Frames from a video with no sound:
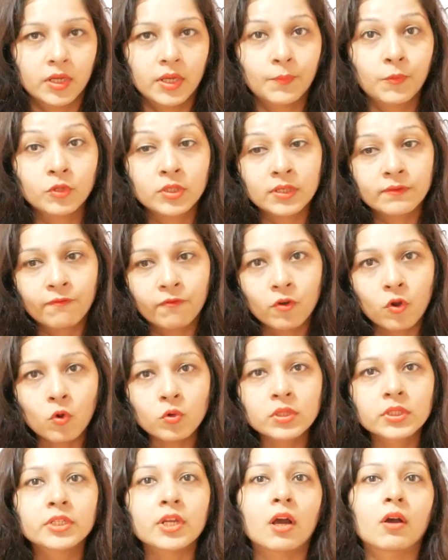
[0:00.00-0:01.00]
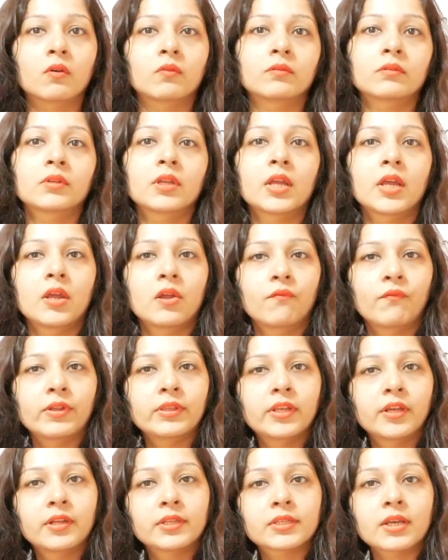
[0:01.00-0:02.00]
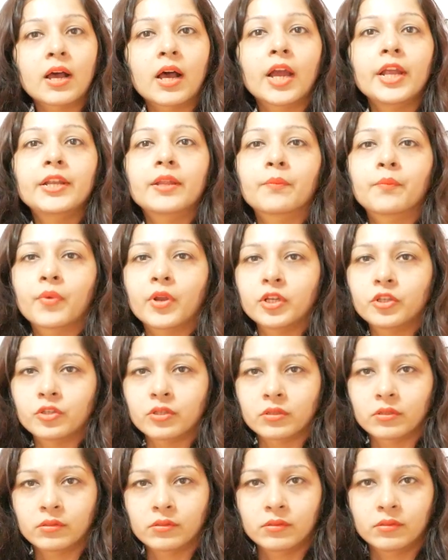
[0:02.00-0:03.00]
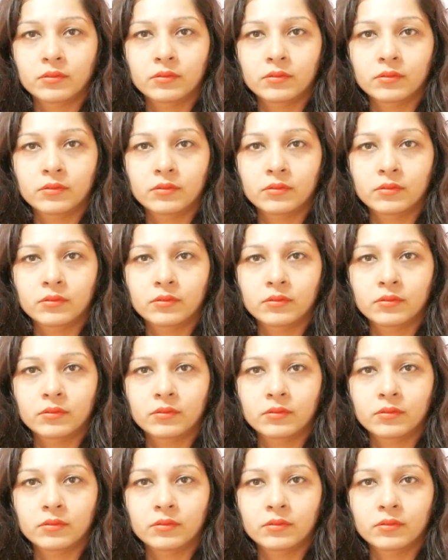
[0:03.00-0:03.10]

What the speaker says: because it flows down when there is high temperature,